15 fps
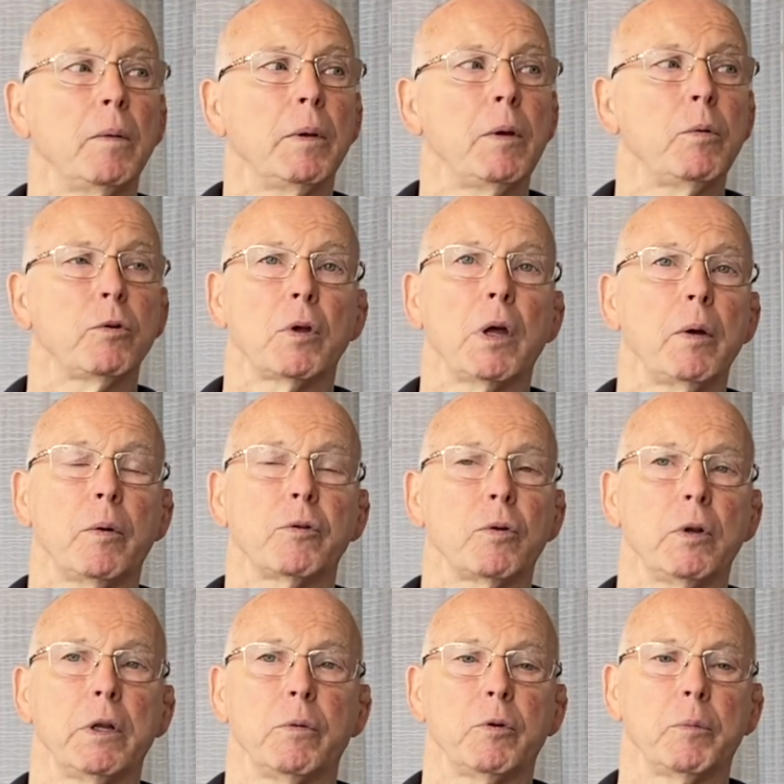He was
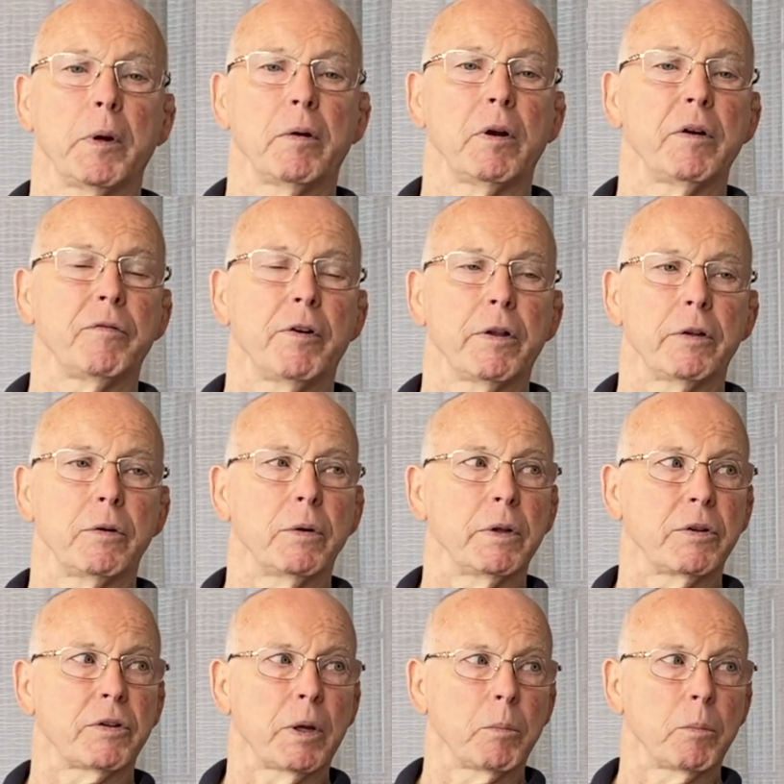only with my grandfather during the summer.